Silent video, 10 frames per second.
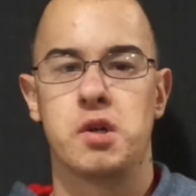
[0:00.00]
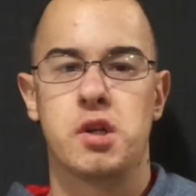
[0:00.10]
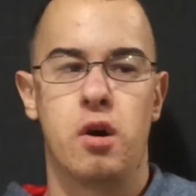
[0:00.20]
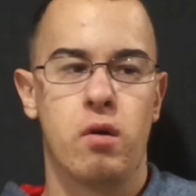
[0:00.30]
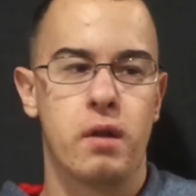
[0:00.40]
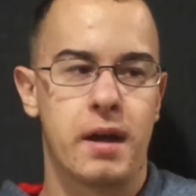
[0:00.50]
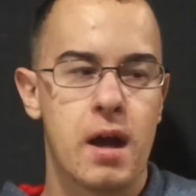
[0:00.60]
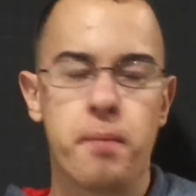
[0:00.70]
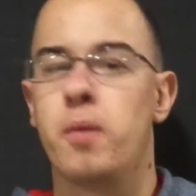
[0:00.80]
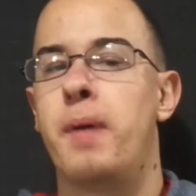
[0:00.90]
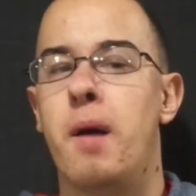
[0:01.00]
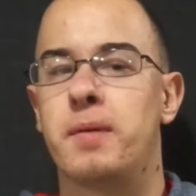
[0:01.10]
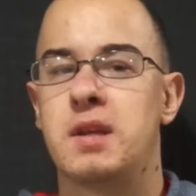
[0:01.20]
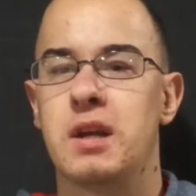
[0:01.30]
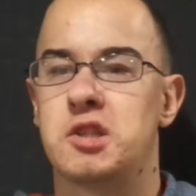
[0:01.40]
You know, like Emperor
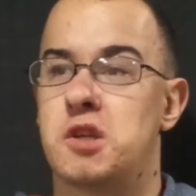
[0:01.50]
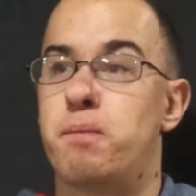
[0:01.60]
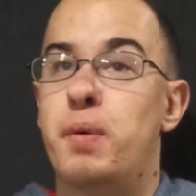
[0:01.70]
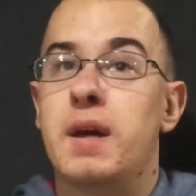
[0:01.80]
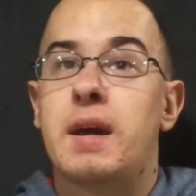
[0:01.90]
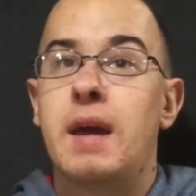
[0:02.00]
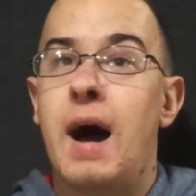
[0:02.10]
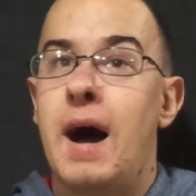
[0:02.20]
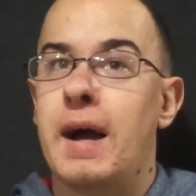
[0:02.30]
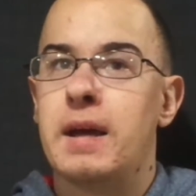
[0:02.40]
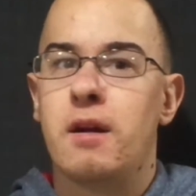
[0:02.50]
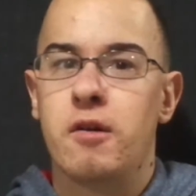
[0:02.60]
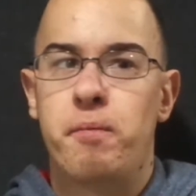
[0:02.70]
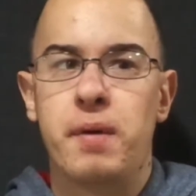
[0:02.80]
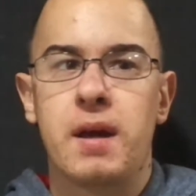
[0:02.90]
Palpatine is this big guy, you know,
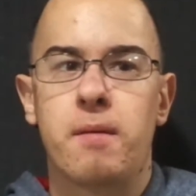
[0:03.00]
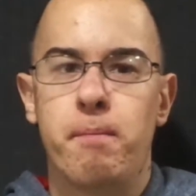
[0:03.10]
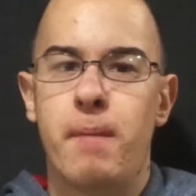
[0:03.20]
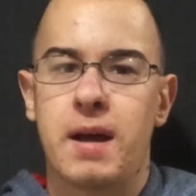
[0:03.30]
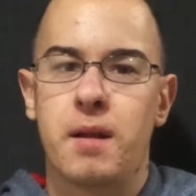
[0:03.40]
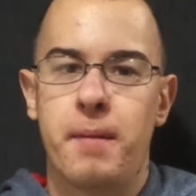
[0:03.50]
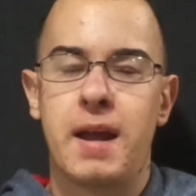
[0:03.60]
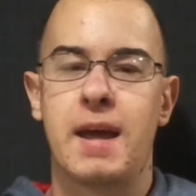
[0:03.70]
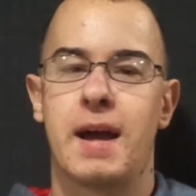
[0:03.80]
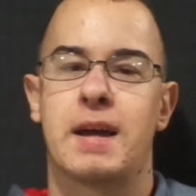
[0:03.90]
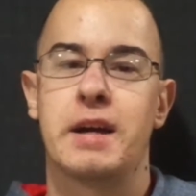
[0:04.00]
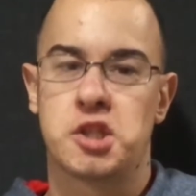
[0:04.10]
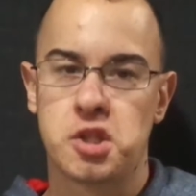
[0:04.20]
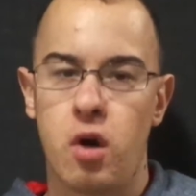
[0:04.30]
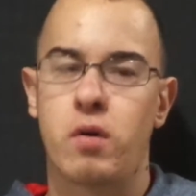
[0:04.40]
big megalomaniac guy.
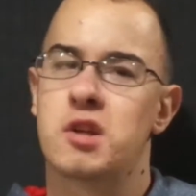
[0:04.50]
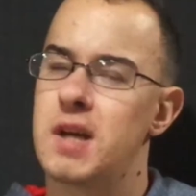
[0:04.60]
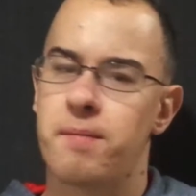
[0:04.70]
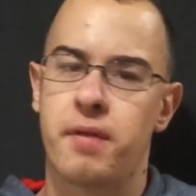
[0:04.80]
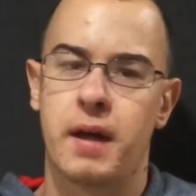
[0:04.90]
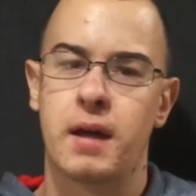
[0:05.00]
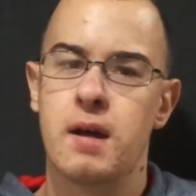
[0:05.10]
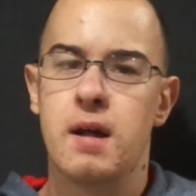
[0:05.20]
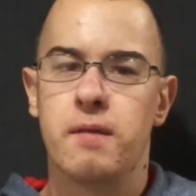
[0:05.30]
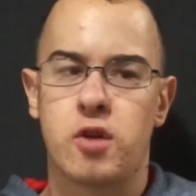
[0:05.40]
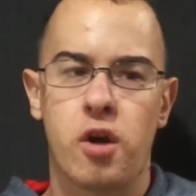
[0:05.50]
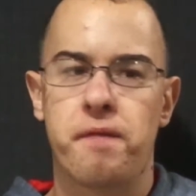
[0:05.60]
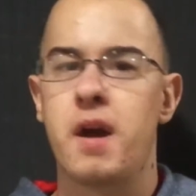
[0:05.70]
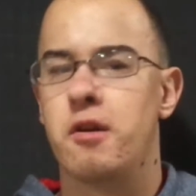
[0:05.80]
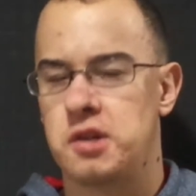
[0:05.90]
Snoke, same thing. Darth
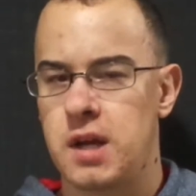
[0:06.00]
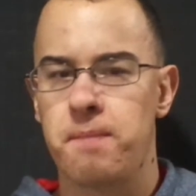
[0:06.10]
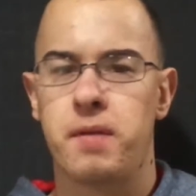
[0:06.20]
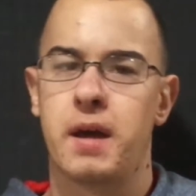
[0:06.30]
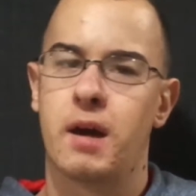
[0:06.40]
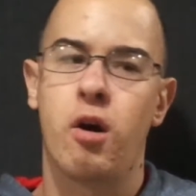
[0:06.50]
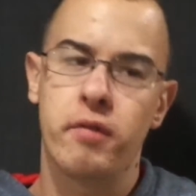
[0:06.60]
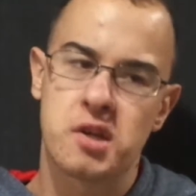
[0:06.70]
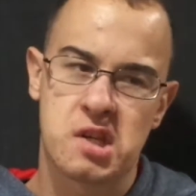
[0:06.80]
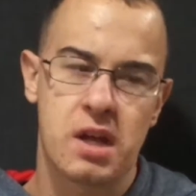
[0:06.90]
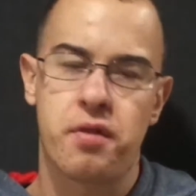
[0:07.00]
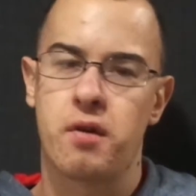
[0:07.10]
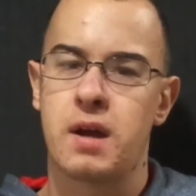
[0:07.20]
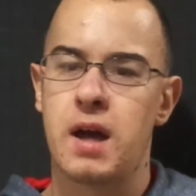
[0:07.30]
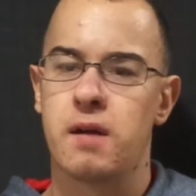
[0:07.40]
Vader, same thing. All the Sith
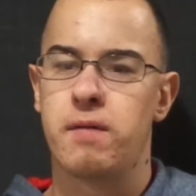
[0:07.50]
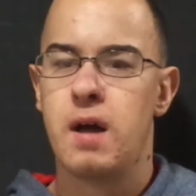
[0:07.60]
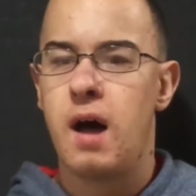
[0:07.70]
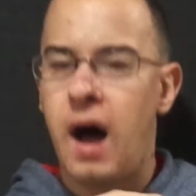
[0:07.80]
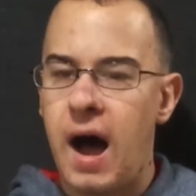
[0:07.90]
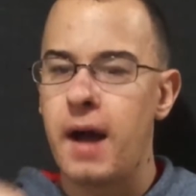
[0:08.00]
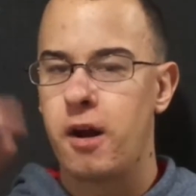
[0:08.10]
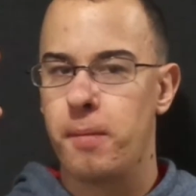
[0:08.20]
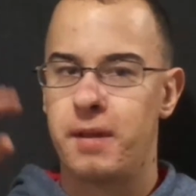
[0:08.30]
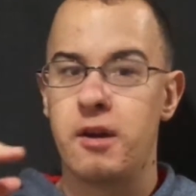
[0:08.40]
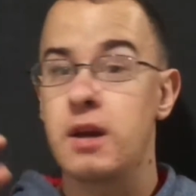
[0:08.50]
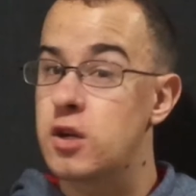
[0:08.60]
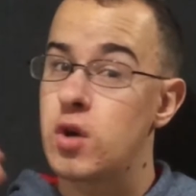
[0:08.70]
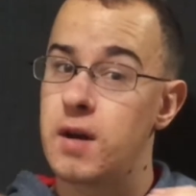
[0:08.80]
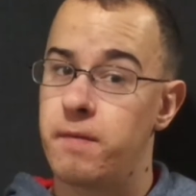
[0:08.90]
are kind of higher, but then you get
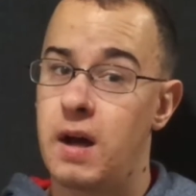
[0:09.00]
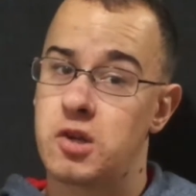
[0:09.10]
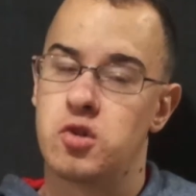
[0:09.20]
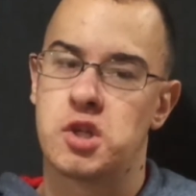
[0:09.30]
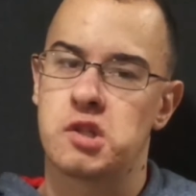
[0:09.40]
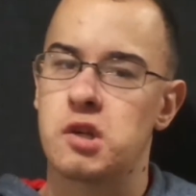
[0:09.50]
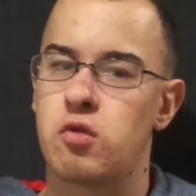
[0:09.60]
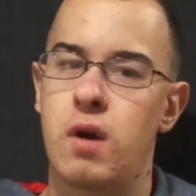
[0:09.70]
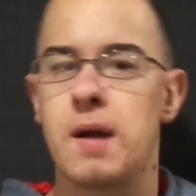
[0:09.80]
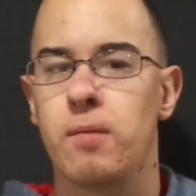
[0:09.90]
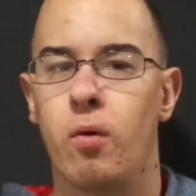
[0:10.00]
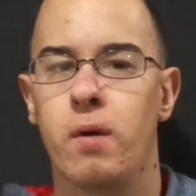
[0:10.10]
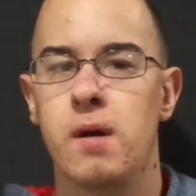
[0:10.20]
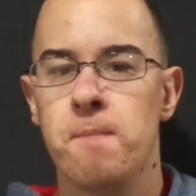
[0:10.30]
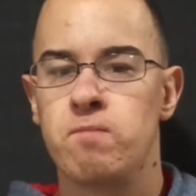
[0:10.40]
Dryden Voss, who's just a crime
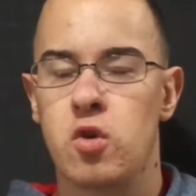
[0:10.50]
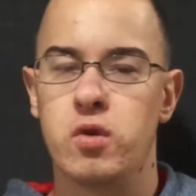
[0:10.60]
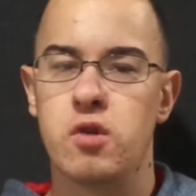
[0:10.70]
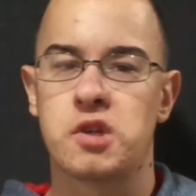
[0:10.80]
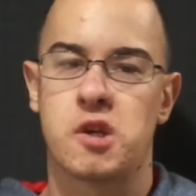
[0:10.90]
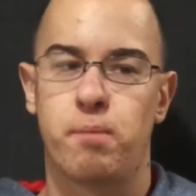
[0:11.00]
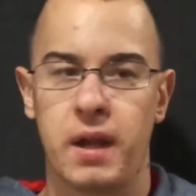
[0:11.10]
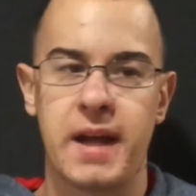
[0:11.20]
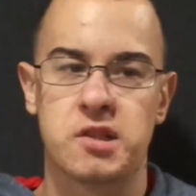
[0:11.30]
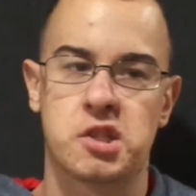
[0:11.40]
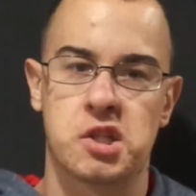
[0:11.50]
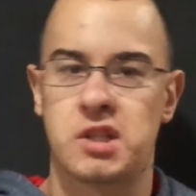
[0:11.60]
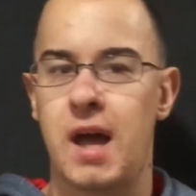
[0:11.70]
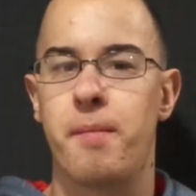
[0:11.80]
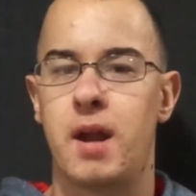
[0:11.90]
lord who uses blades to
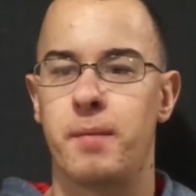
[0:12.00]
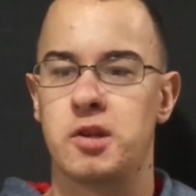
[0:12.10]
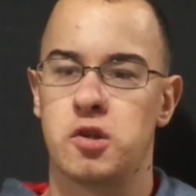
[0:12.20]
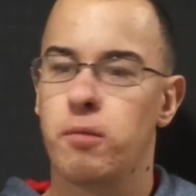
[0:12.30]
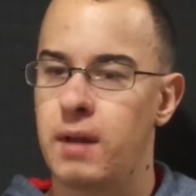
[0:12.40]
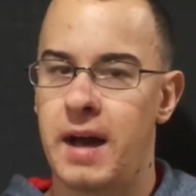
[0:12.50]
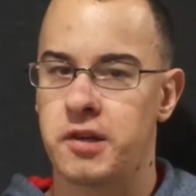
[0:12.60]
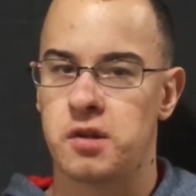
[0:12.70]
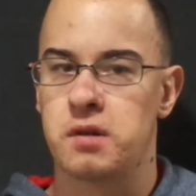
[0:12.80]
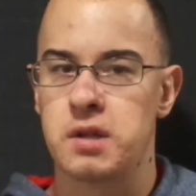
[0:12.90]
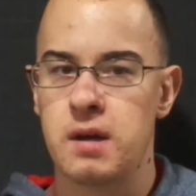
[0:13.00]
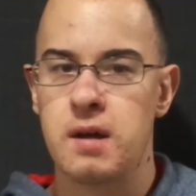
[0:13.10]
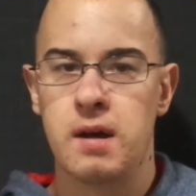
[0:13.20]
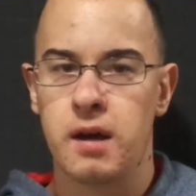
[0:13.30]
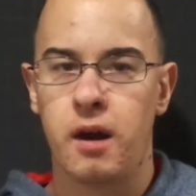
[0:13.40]
stab enemies. No blasters,
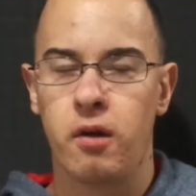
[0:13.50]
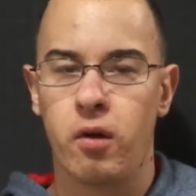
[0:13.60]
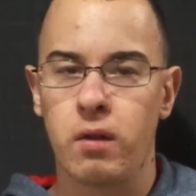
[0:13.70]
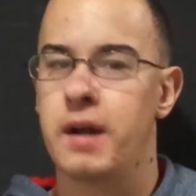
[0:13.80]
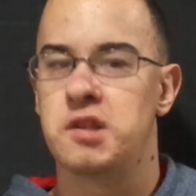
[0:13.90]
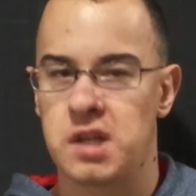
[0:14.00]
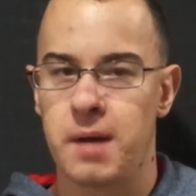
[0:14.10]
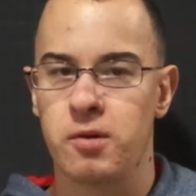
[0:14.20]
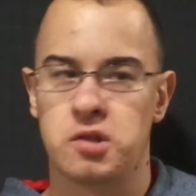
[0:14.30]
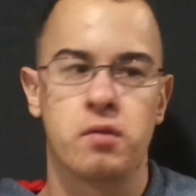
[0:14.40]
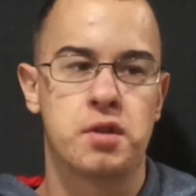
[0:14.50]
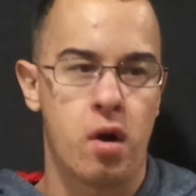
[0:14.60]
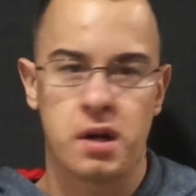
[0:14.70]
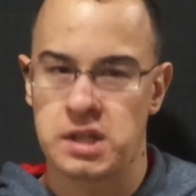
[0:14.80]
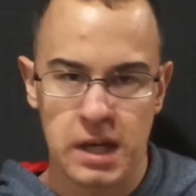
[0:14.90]
you know, no lightsabers, no
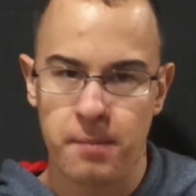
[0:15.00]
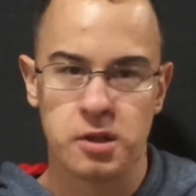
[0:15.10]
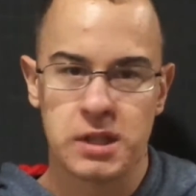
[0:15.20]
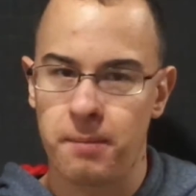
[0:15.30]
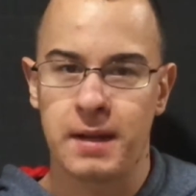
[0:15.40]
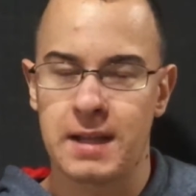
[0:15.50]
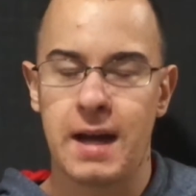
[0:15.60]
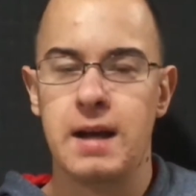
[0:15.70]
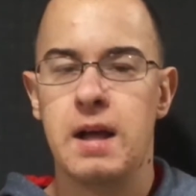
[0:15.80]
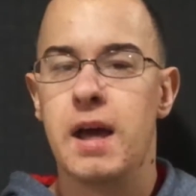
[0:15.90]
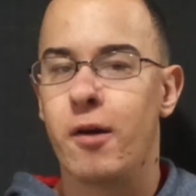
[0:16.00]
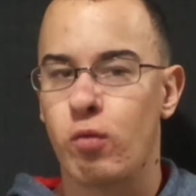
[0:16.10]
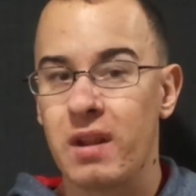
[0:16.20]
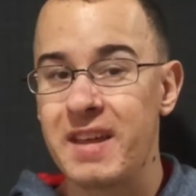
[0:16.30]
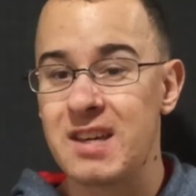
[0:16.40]
dark sabers, nothing like that. It
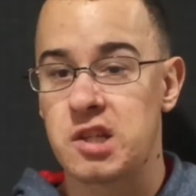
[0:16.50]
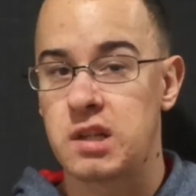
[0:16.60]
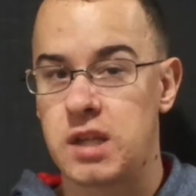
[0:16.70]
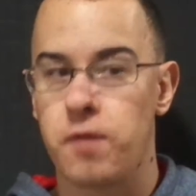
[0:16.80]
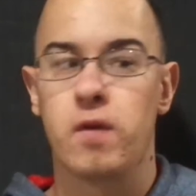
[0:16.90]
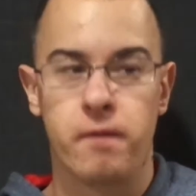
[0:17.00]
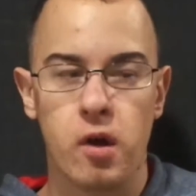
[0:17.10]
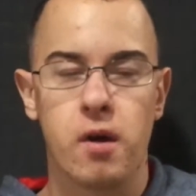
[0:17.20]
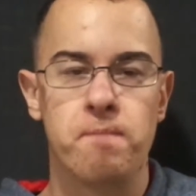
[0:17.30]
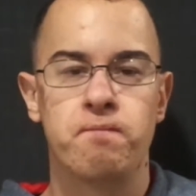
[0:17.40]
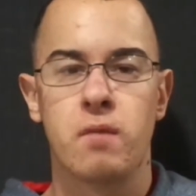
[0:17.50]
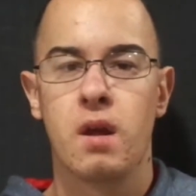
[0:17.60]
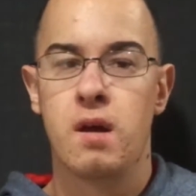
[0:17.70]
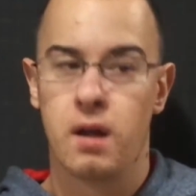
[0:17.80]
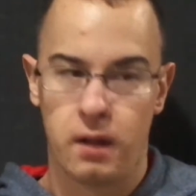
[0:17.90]
really is a different villain,
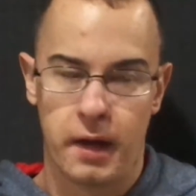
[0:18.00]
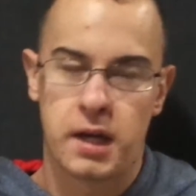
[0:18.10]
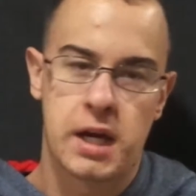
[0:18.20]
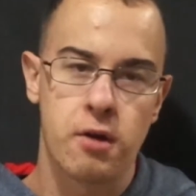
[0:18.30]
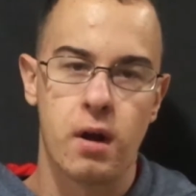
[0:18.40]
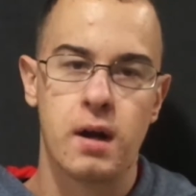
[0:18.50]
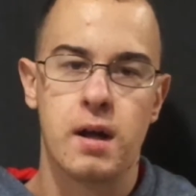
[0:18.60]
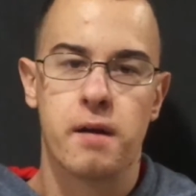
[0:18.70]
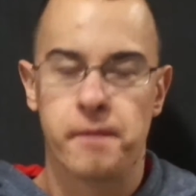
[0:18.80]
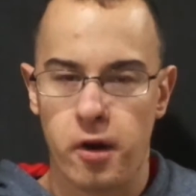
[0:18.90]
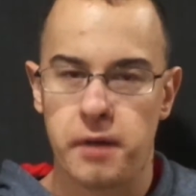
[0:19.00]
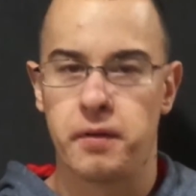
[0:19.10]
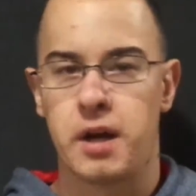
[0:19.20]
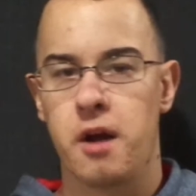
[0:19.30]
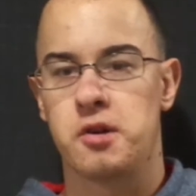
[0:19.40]
like Qi'ra. Very
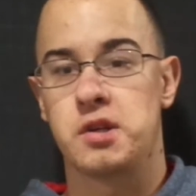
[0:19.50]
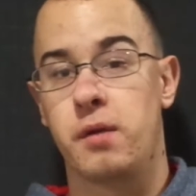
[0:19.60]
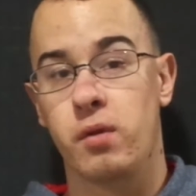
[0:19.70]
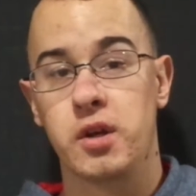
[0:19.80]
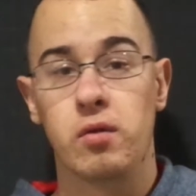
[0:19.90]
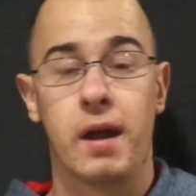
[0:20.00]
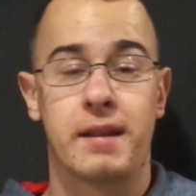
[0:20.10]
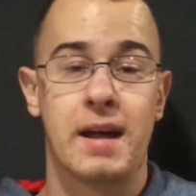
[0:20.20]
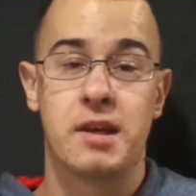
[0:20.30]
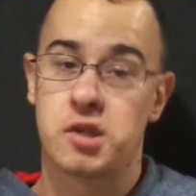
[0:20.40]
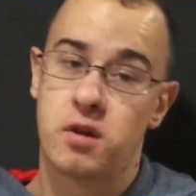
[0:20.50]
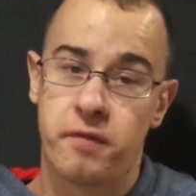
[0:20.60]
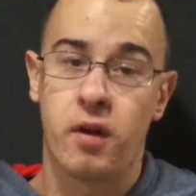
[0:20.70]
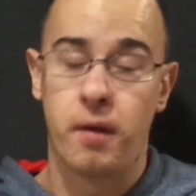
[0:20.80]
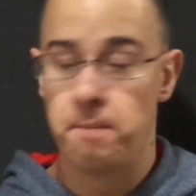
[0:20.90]
different characters, and I really do like that. He's a good
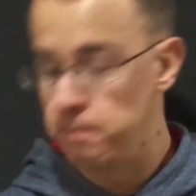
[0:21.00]
villain.